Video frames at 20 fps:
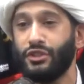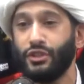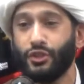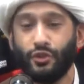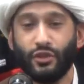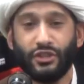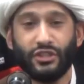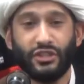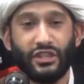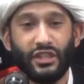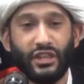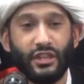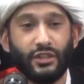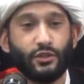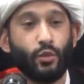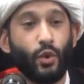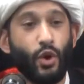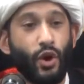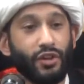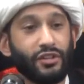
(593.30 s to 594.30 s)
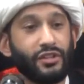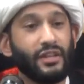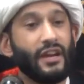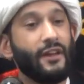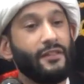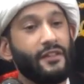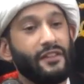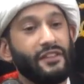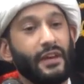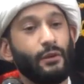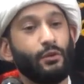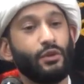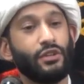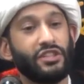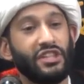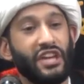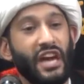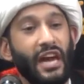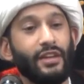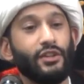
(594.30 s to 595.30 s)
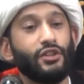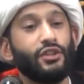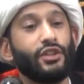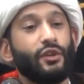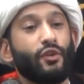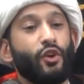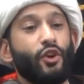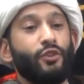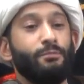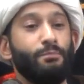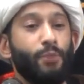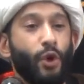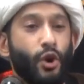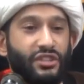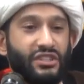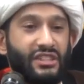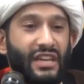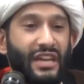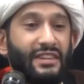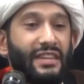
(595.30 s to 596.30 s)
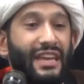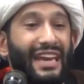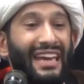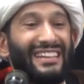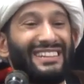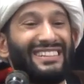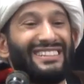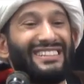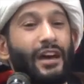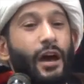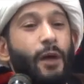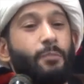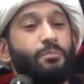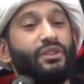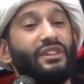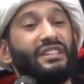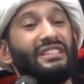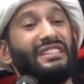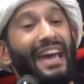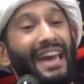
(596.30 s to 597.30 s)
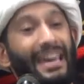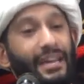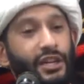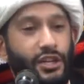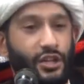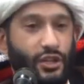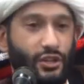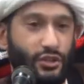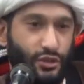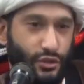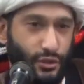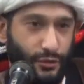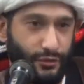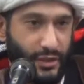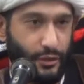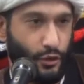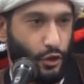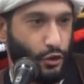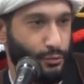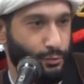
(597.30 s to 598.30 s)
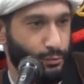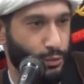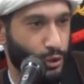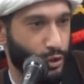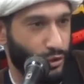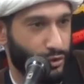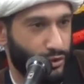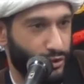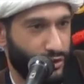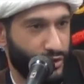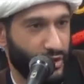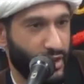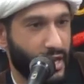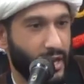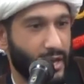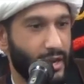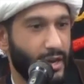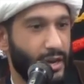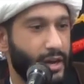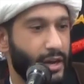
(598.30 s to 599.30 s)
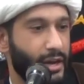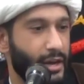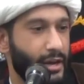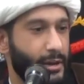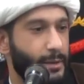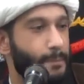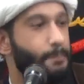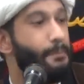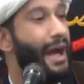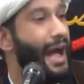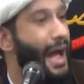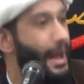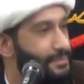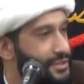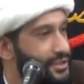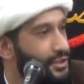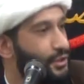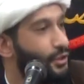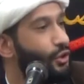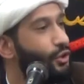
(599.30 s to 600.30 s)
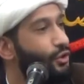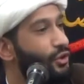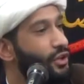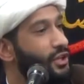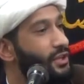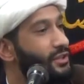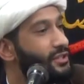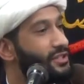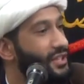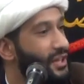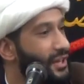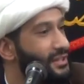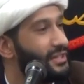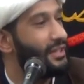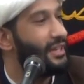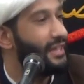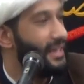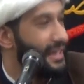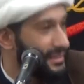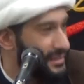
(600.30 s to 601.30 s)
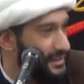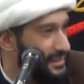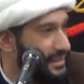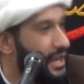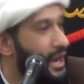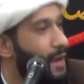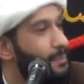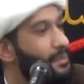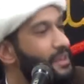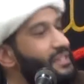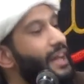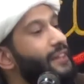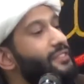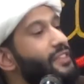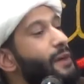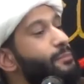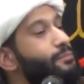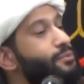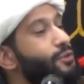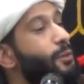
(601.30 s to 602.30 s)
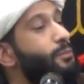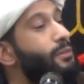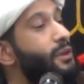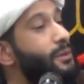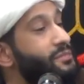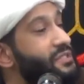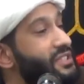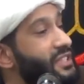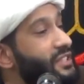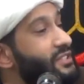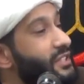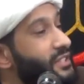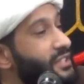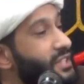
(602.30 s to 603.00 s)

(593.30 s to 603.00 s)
the Christians was that they would change their own books and the interpretations of their own books. Absolutely, certainly Islam has had that problem since the